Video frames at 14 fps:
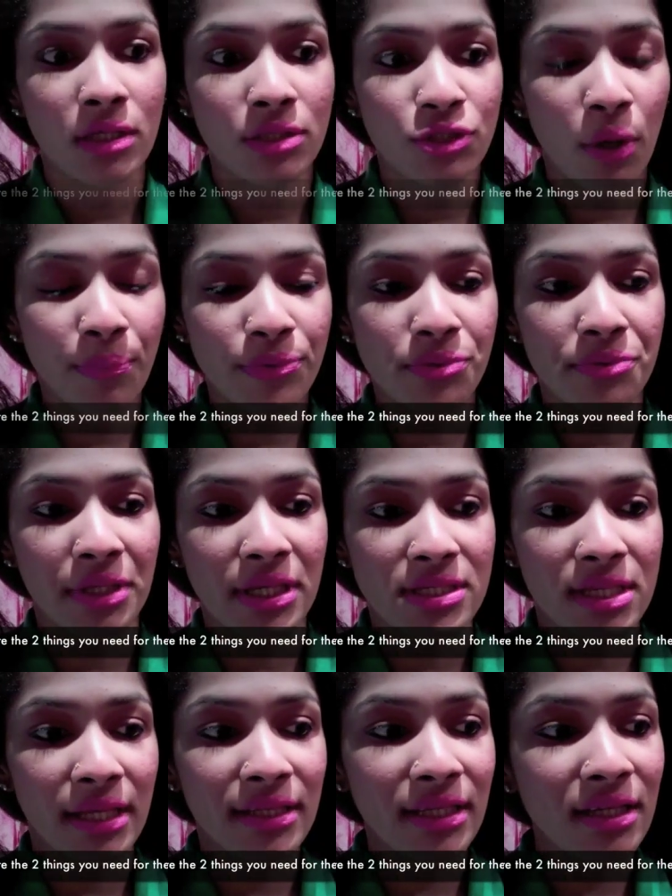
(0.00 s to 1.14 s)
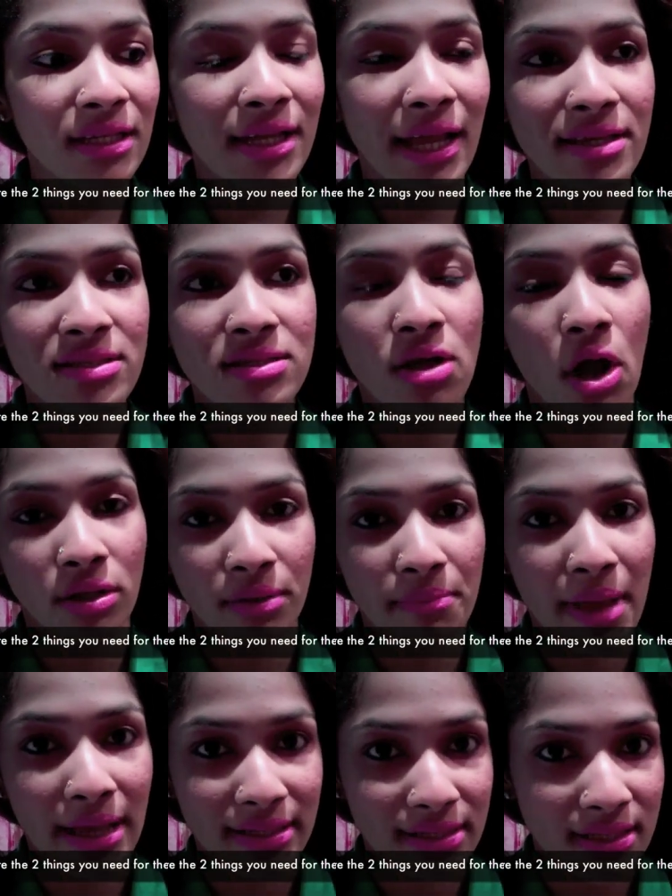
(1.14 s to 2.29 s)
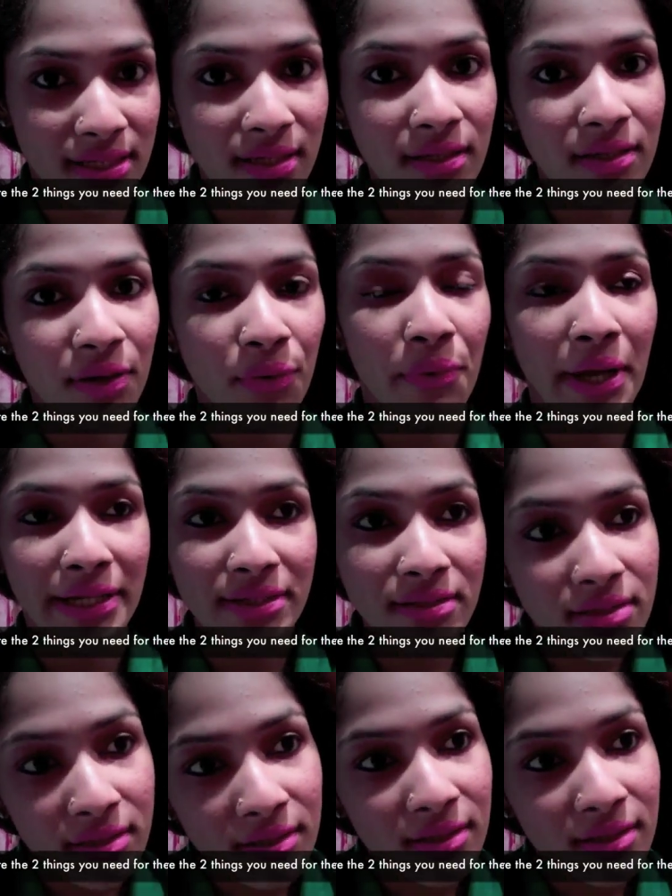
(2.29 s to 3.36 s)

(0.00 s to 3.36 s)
Top two things, I think a nice cotton maxi, a white,